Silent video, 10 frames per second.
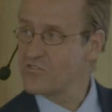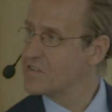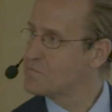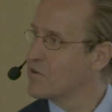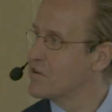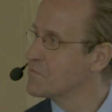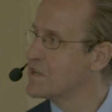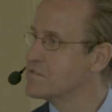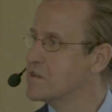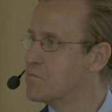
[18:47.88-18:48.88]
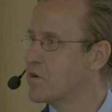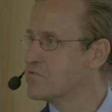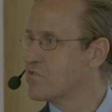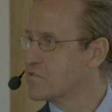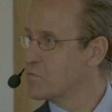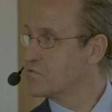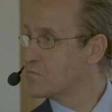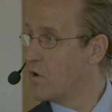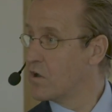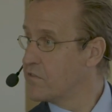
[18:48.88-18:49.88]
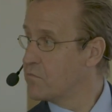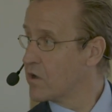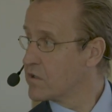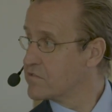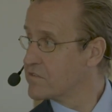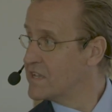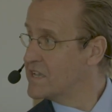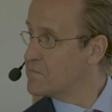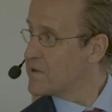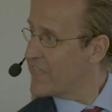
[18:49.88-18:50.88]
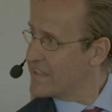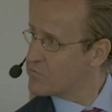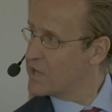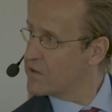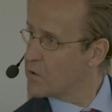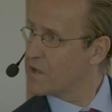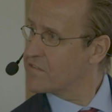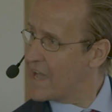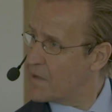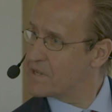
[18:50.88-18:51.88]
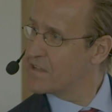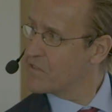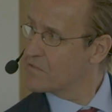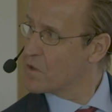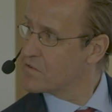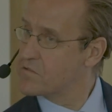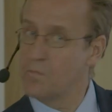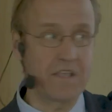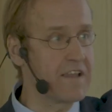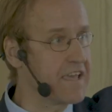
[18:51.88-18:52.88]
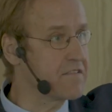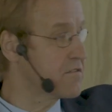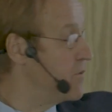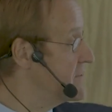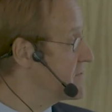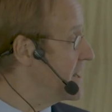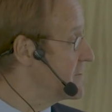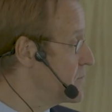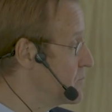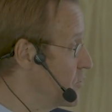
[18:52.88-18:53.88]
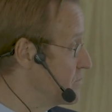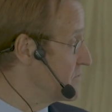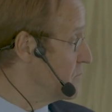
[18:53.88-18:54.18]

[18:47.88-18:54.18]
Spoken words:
just because monetary policy shocks were small in the models. But that's really not what's happening. These models typically get quite sizable movements